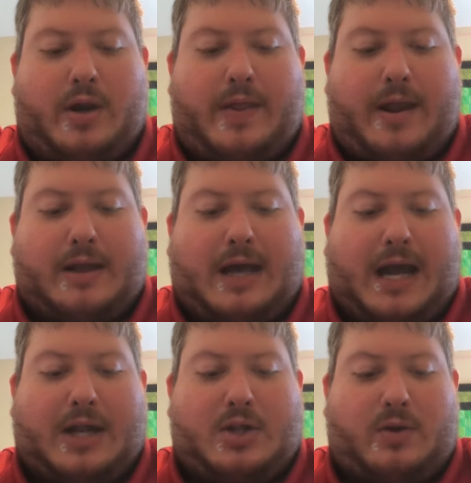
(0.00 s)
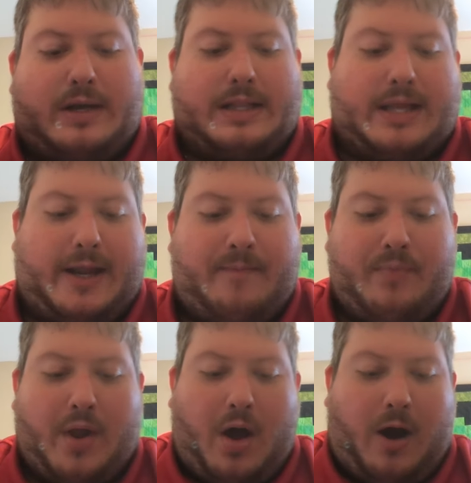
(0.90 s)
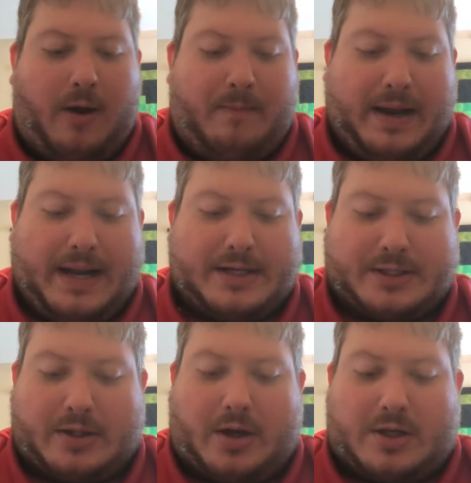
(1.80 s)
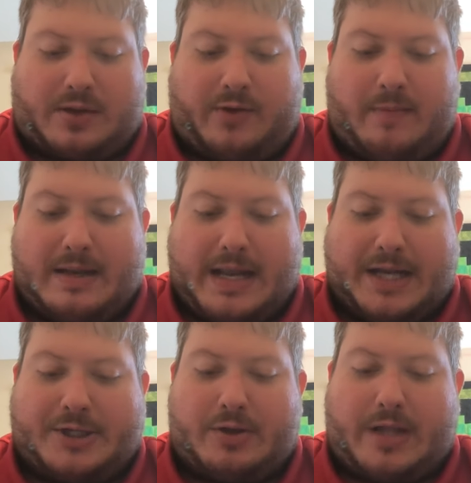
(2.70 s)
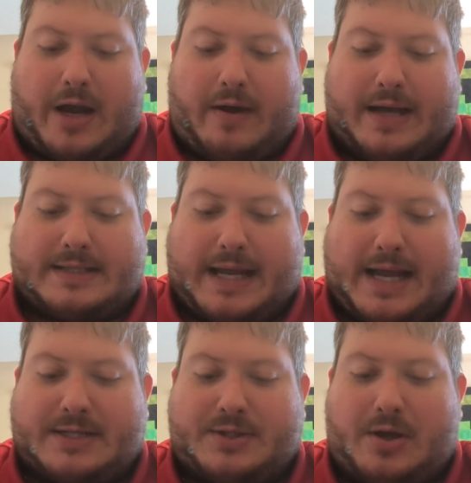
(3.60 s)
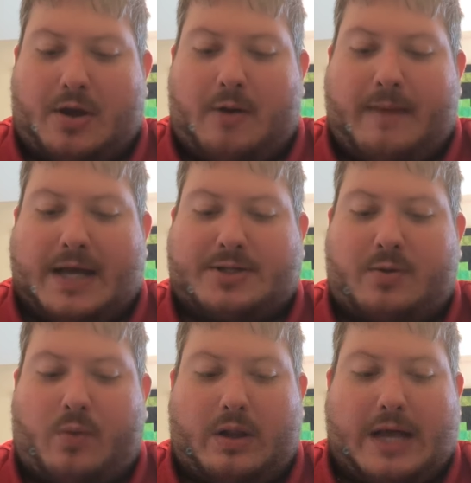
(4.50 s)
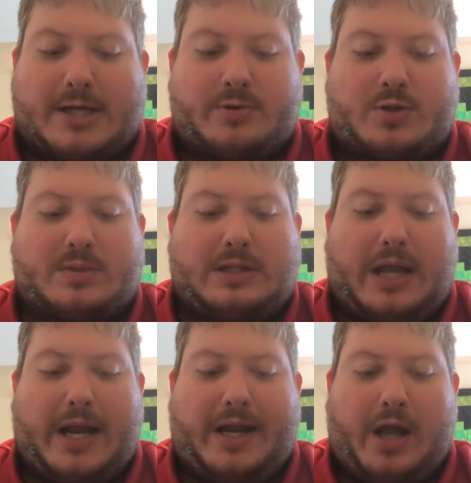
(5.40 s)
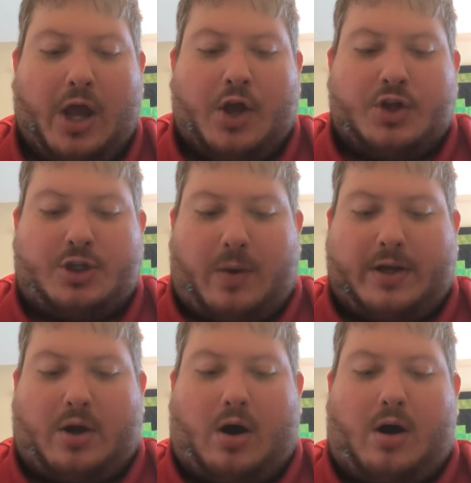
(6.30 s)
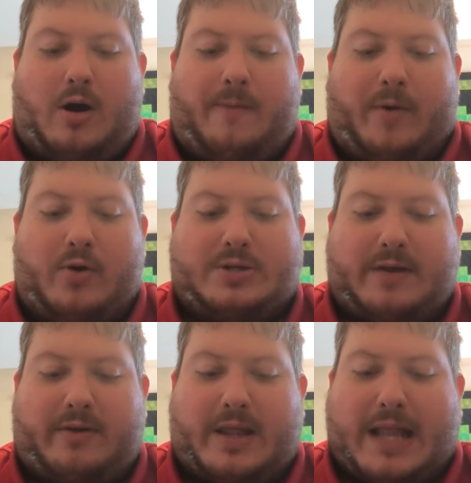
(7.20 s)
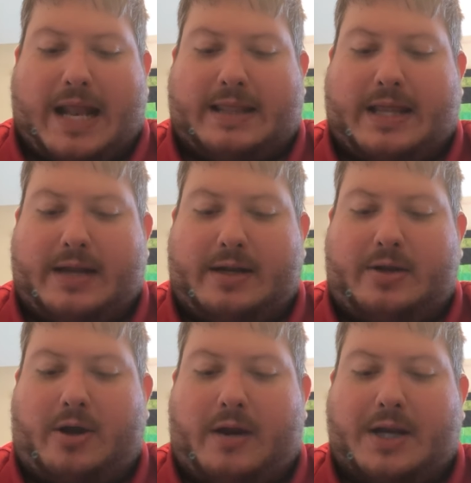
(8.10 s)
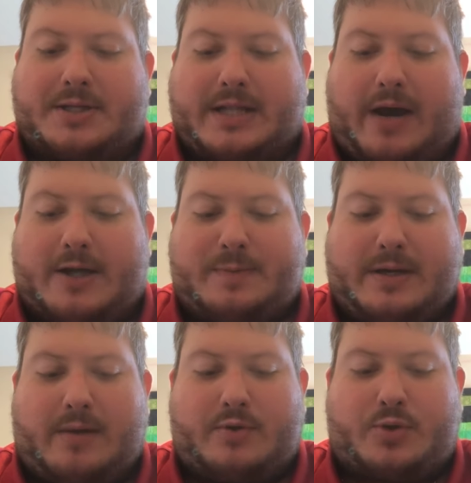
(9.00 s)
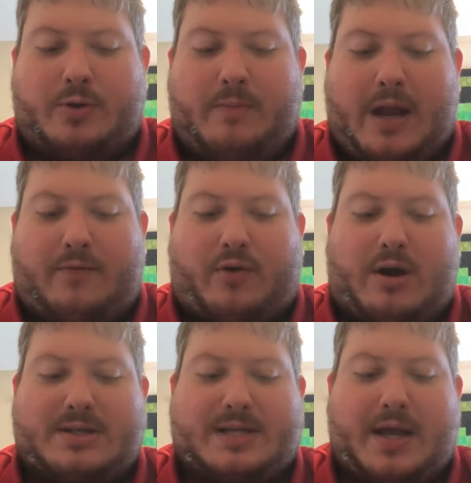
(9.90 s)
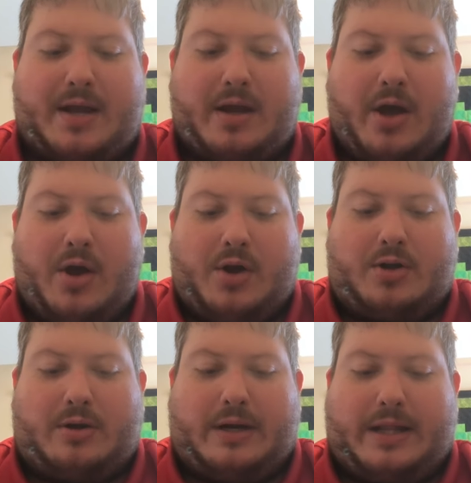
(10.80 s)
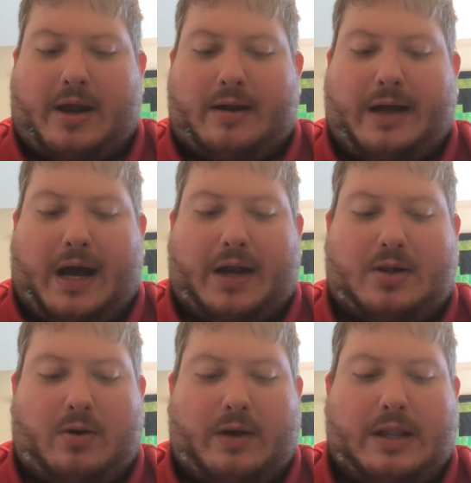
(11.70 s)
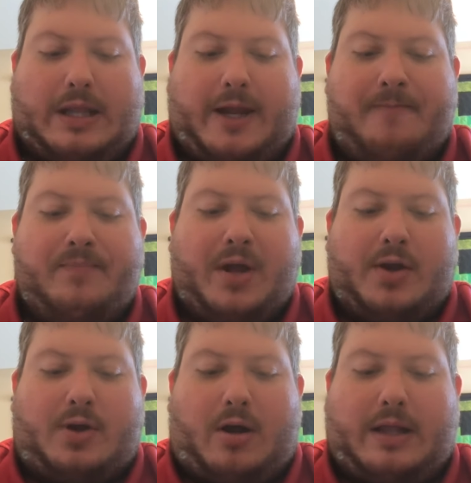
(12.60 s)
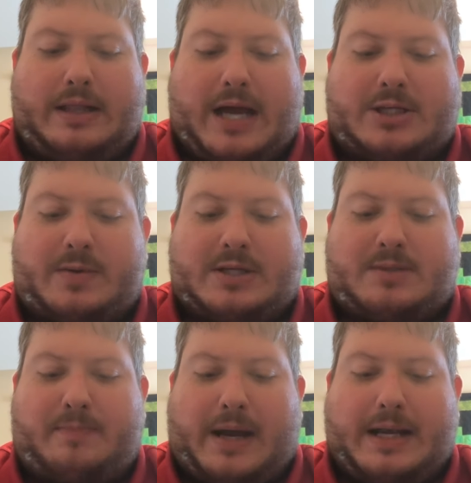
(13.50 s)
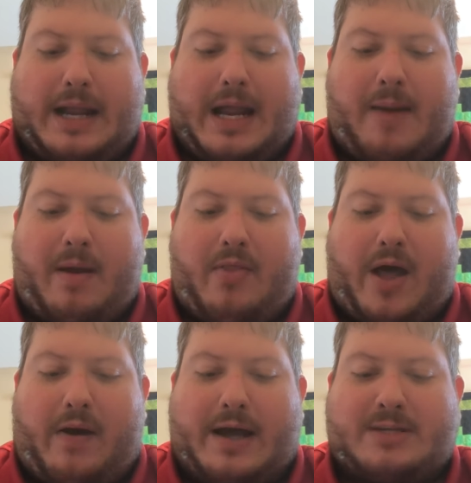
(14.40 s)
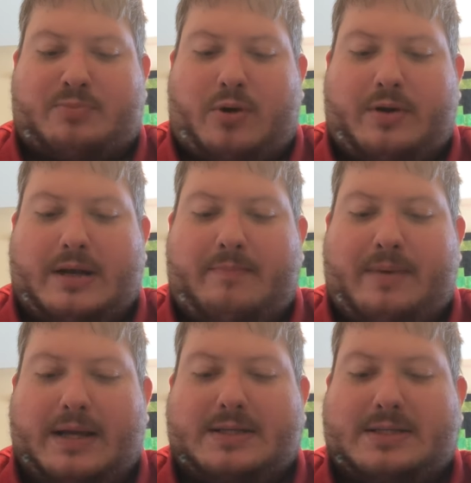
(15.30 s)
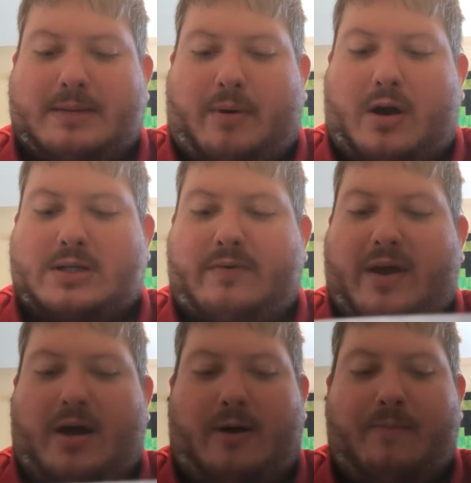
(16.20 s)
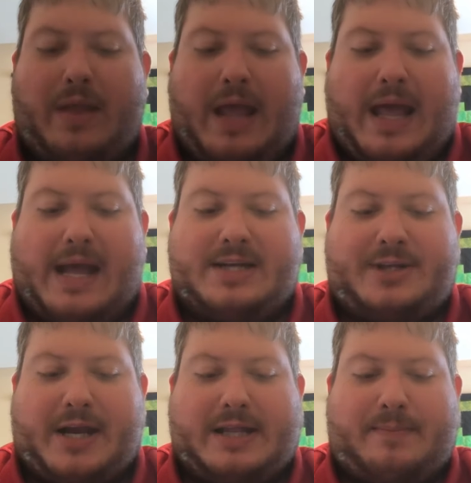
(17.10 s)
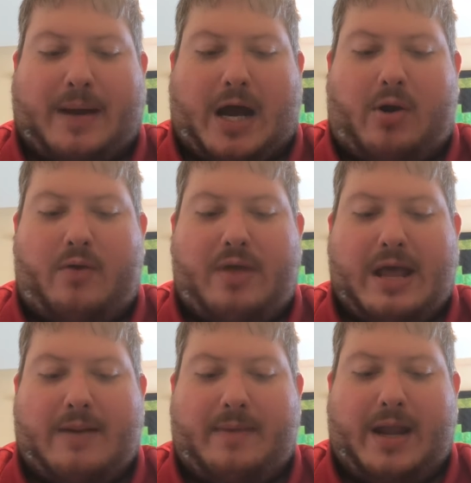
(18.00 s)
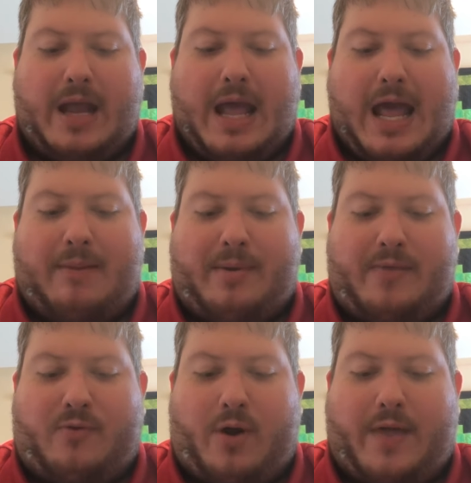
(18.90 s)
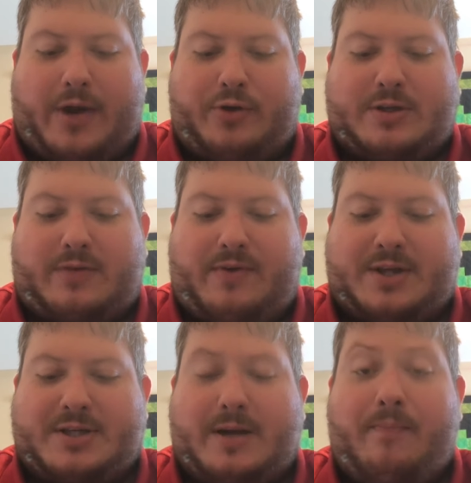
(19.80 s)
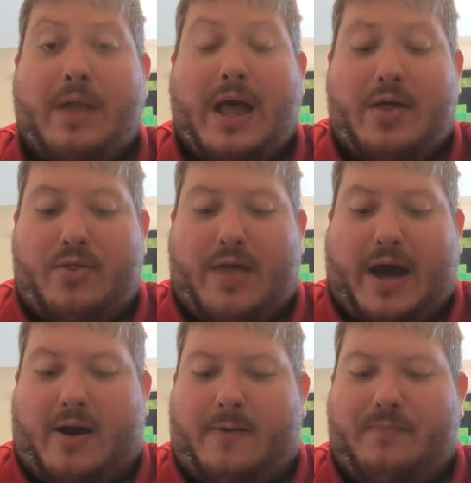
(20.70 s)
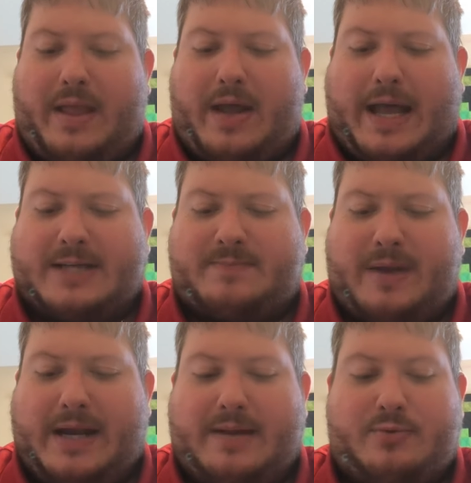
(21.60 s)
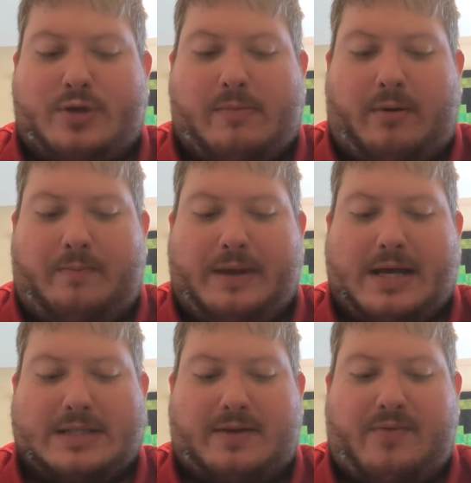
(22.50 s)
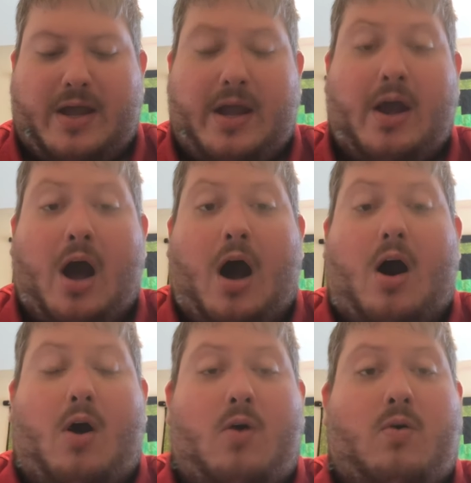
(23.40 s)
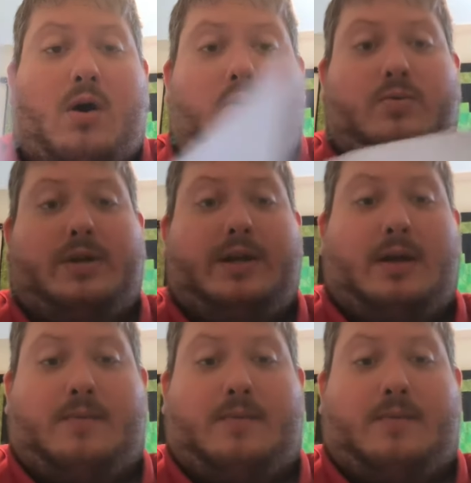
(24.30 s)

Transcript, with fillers: to thee, our God, glory to thee. Obedient to the laws of human nature, thou hast asked O Master, where Lazarus was laid, showing to all, O Savior, that thine incarnation thou hast become true man for our sake. Glory to thee, our God, glory to thee. Calling Lazarus by name, thou hast broken in pieces the bars of hell and shaken the power of the enemy. And before thy crucifixion, thou hast made him tremble because of thee, O only,